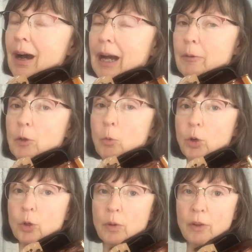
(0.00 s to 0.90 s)
I'm going to
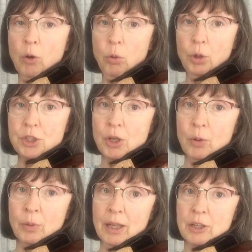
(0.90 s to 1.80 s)
work with a whole
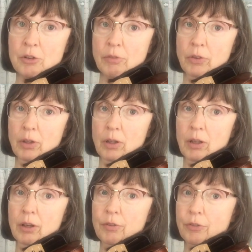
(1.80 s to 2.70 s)
tone interval
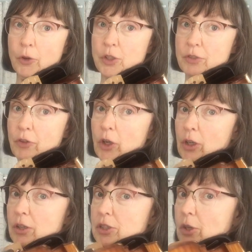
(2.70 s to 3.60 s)
first of
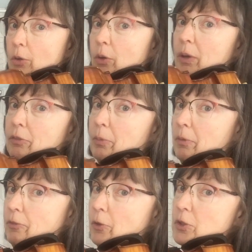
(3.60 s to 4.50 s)
all, so going from
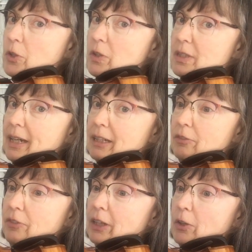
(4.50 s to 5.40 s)
the first to the second
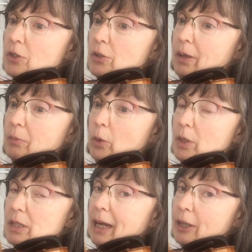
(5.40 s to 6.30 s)
finger. So
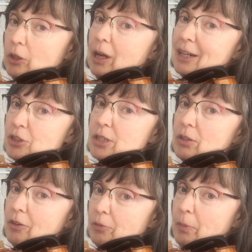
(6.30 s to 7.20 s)
I could actually
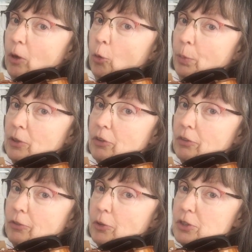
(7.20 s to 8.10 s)
start from the open to the
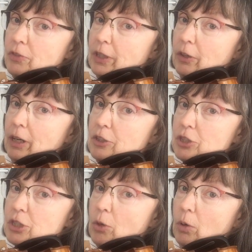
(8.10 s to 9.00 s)
first finger and
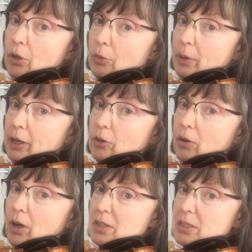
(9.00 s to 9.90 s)
just go all the way
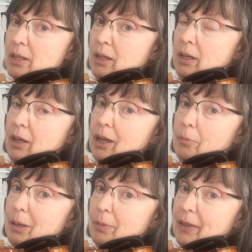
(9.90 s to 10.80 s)
across, and
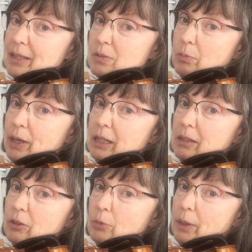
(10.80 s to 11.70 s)
maybe that's a
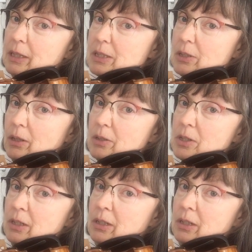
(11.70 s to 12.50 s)
good way to start.